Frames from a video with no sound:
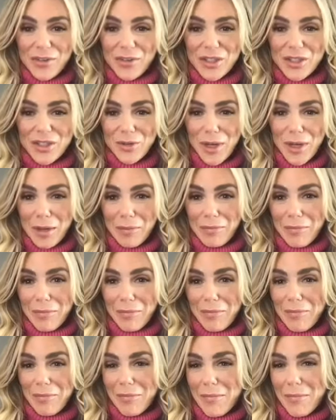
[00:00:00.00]
I was
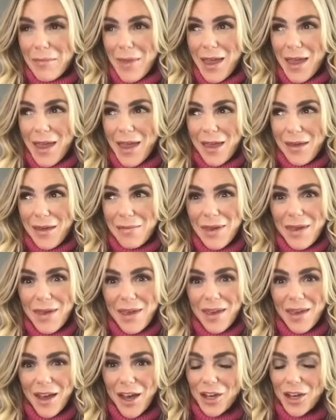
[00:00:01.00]
doing
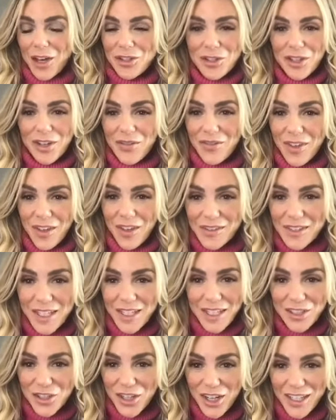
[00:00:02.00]
maybe
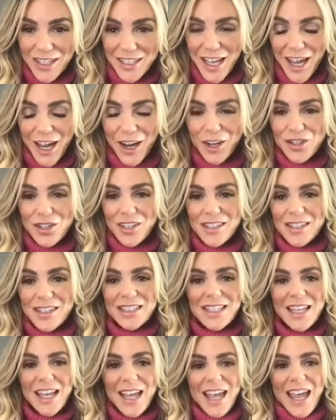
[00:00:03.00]
150
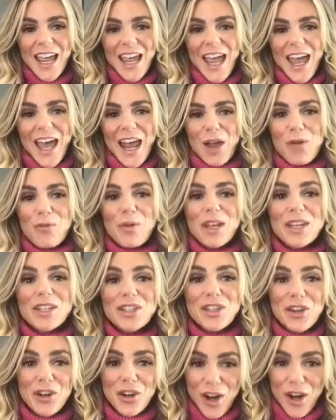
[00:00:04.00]
transactions. And I went
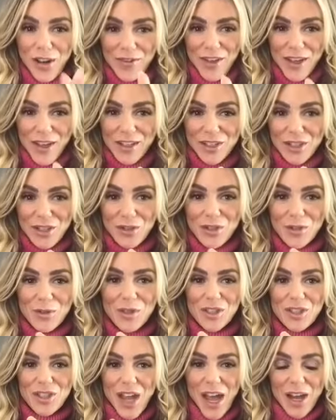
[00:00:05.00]
to your office. You do
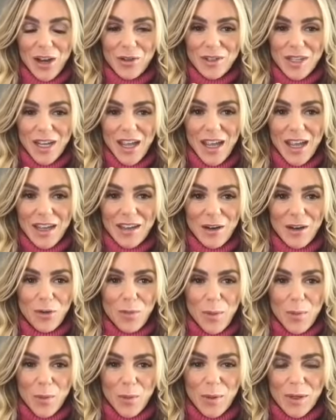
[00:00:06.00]
a shadow day. I don't
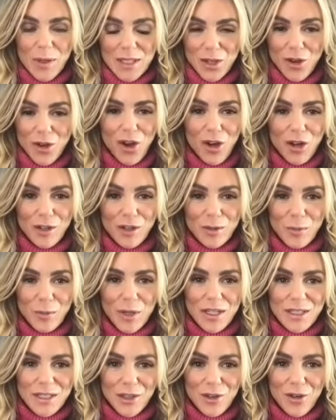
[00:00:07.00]
remember what it's called.
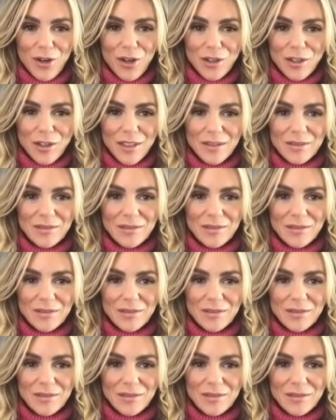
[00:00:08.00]
What is it mm-hmm. called?